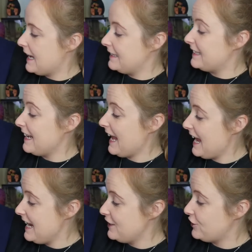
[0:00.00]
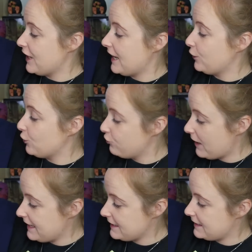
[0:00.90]
and a H, and a
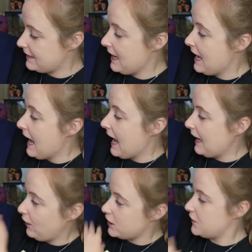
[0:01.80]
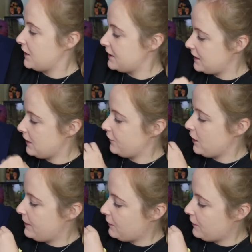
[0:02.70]
crest, and lots of other stuff going